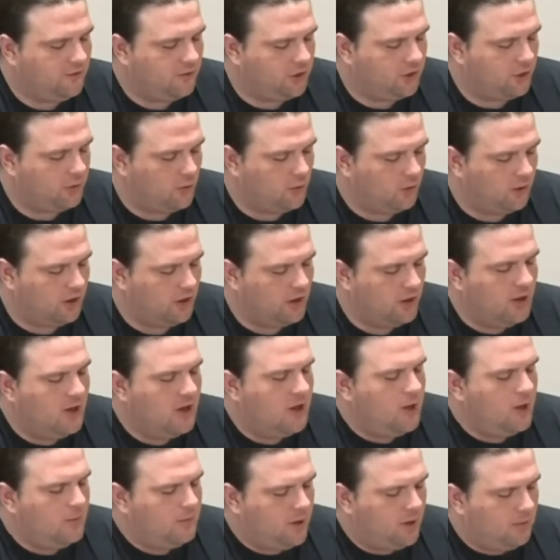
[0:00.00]
Furthermore,
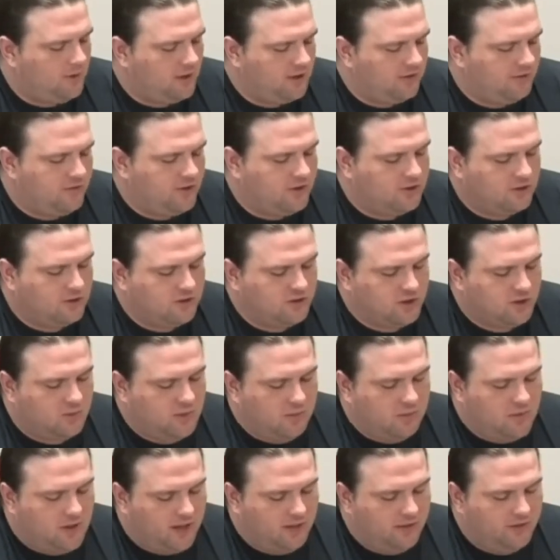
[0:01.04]
public officials
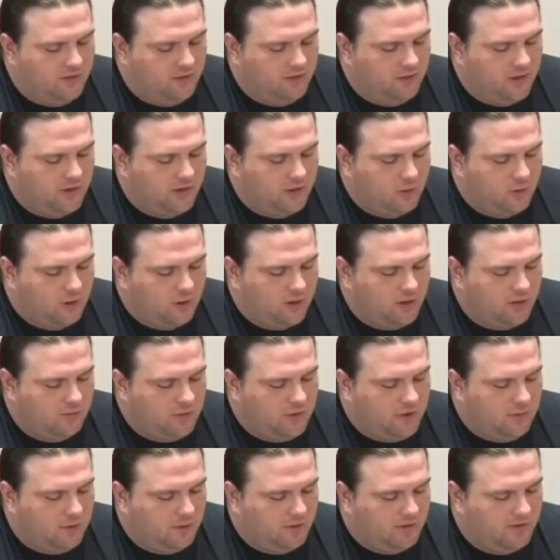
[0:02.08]
should be mindful that the
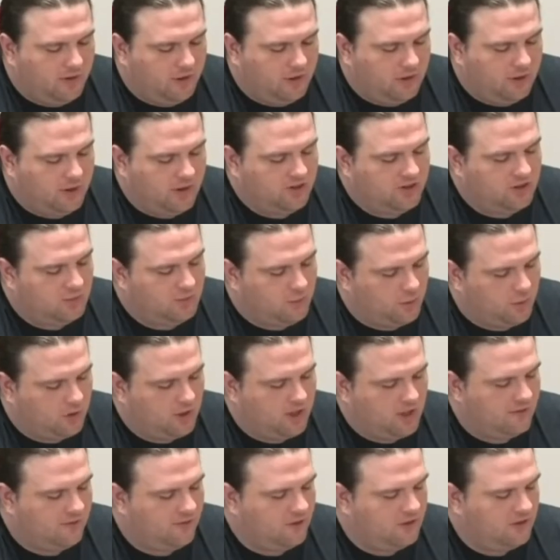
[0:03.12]
working people of Illinois
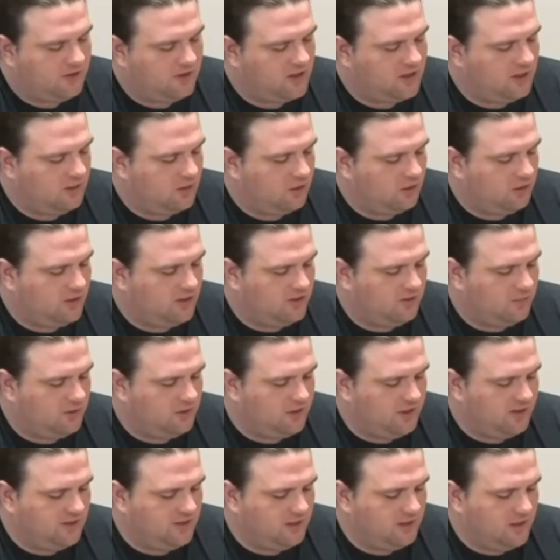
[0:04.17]
support efforts that increase
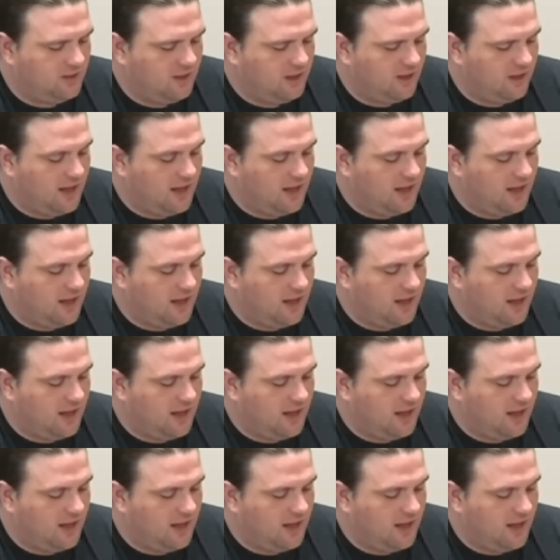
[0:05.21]
police